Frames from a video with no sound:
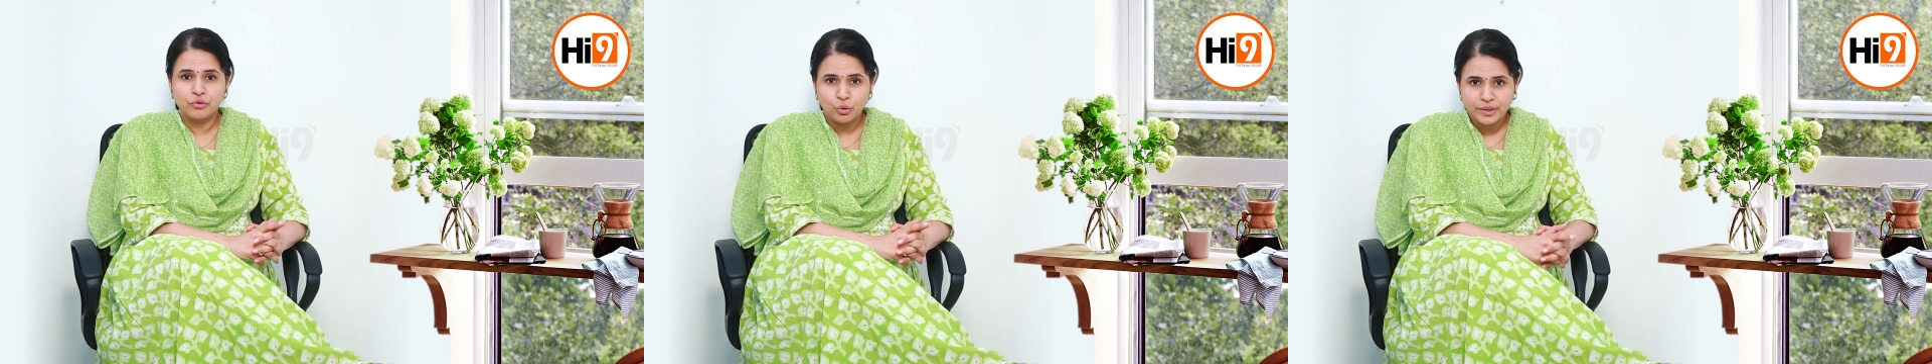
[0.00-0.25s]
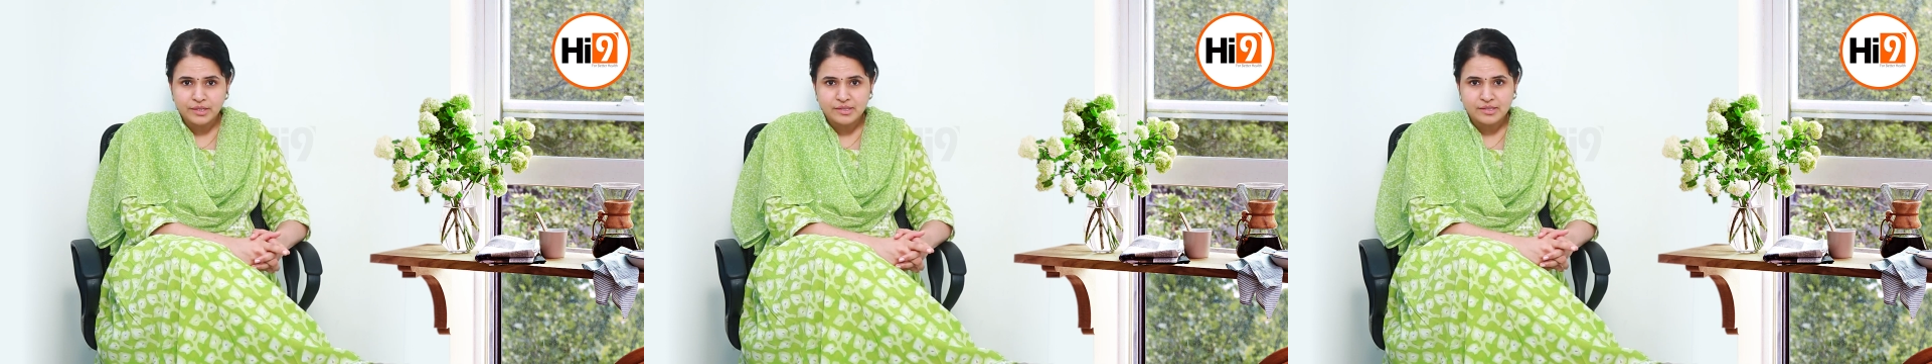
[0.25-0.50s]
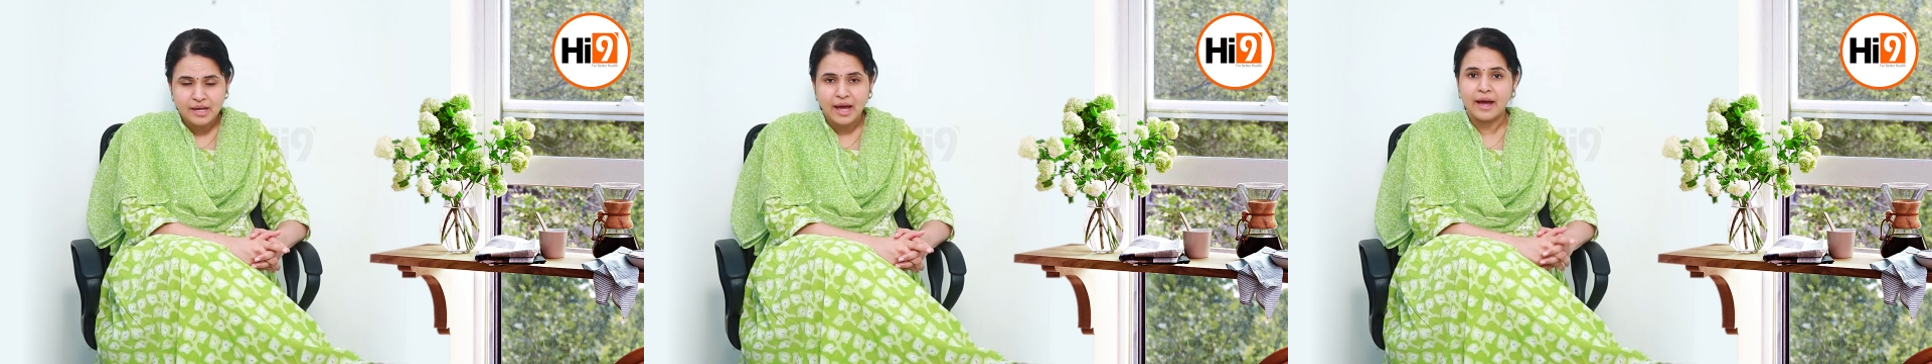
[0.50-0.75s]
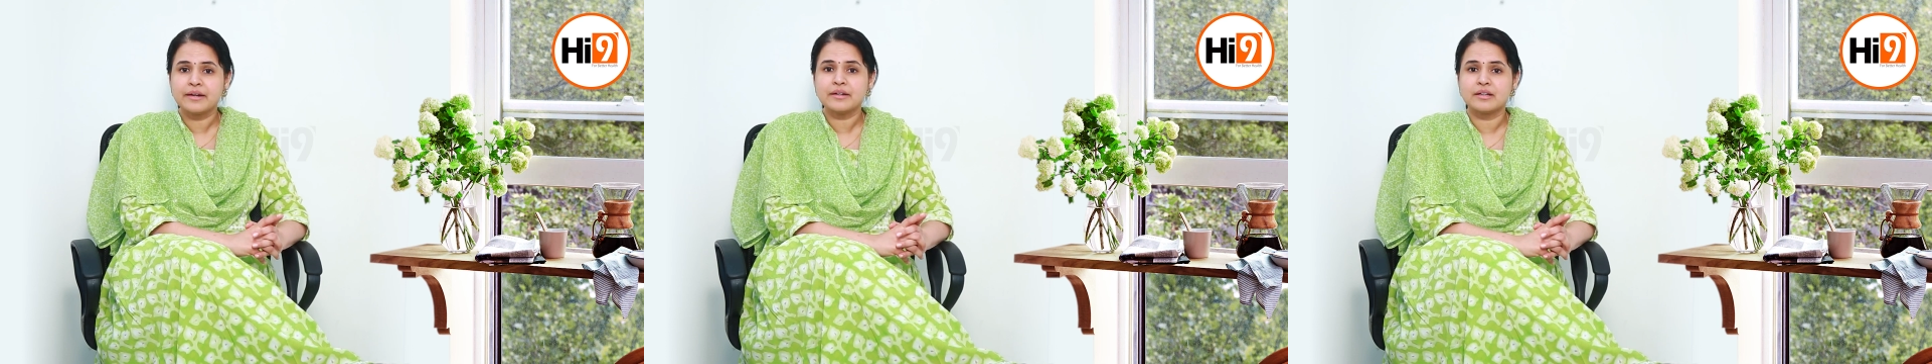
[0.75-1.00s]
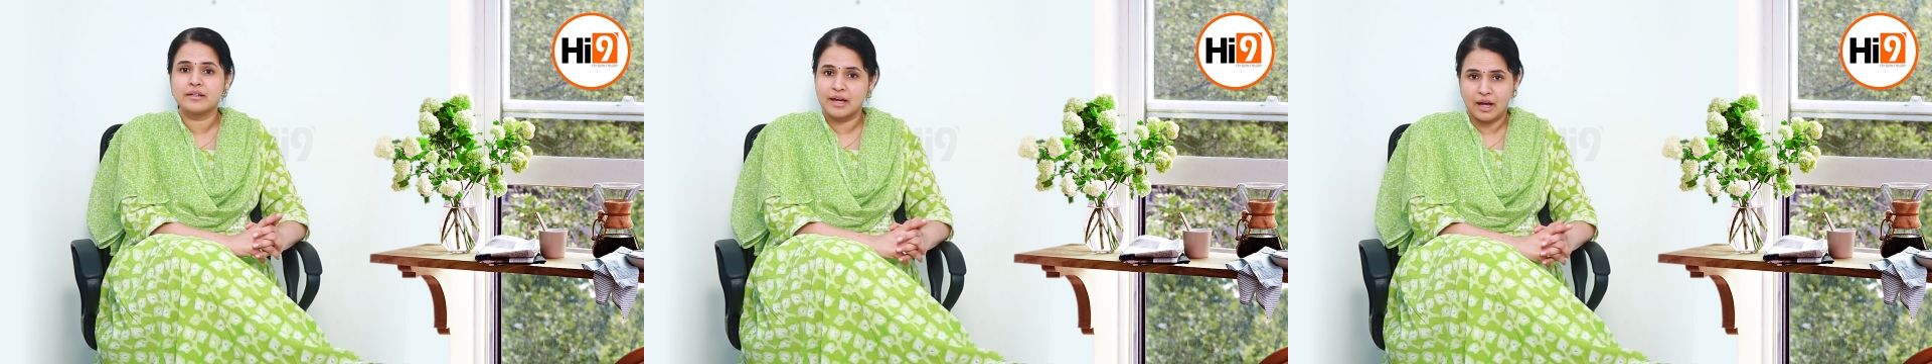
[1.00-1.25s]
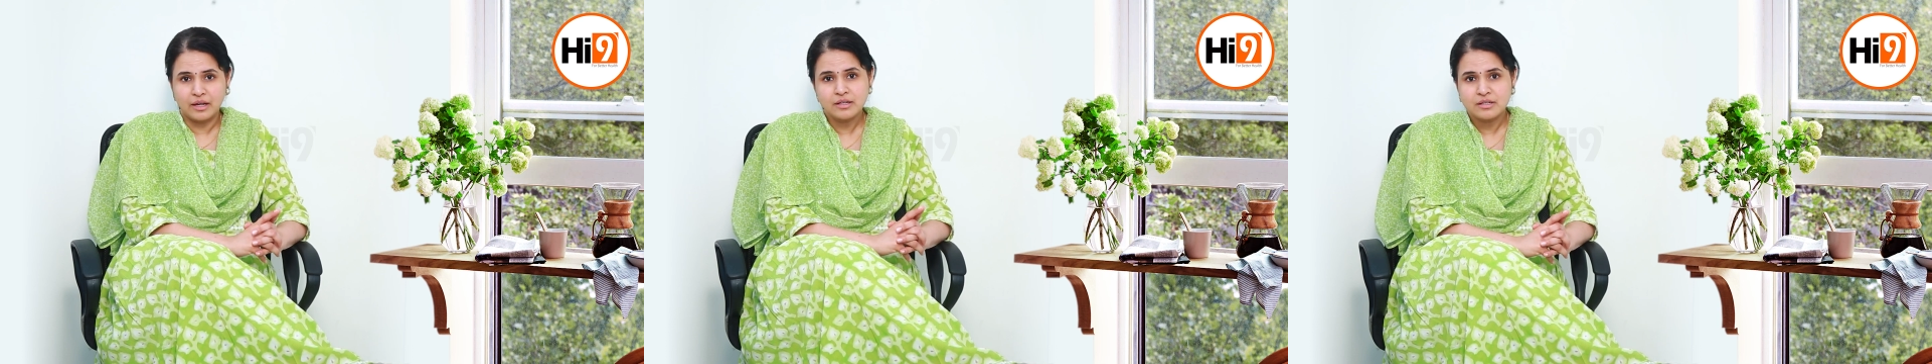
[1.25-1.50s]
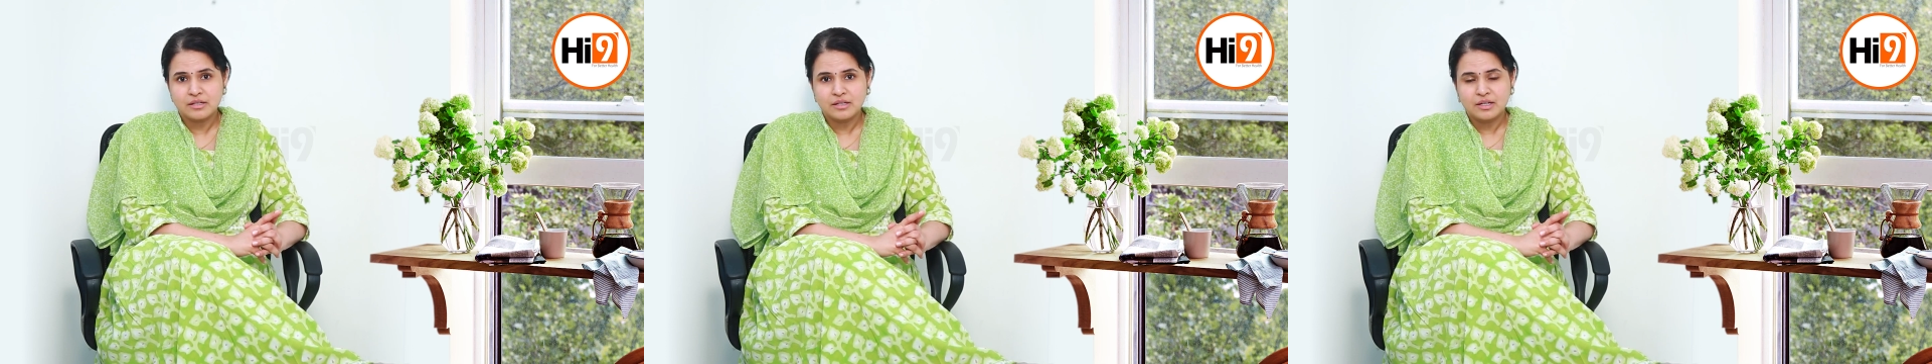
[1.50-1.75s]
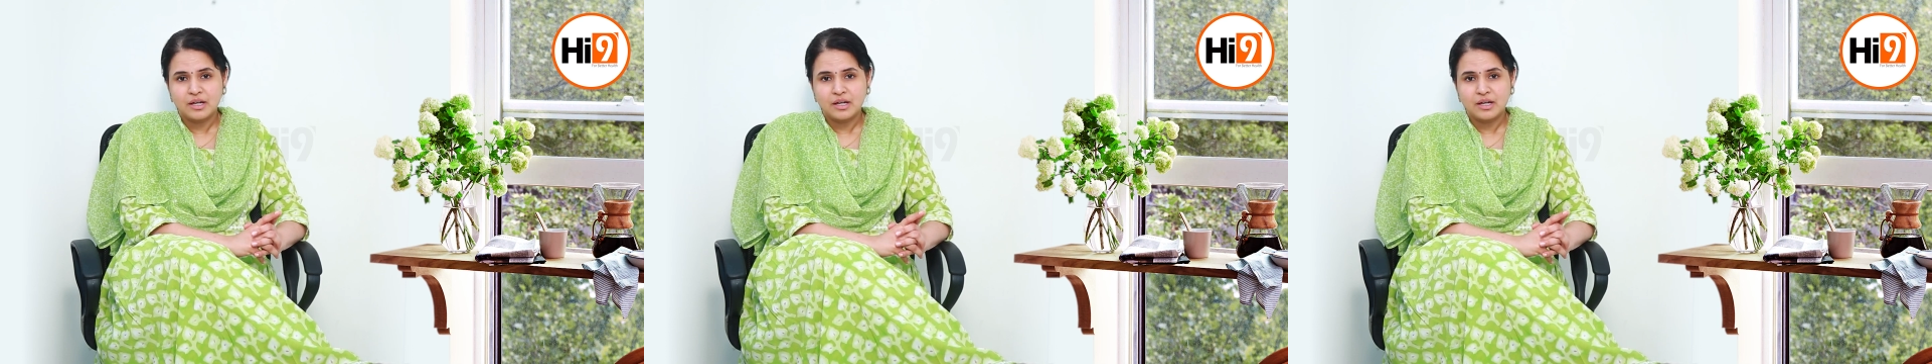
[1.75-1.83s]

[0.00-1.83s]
fluids and diet.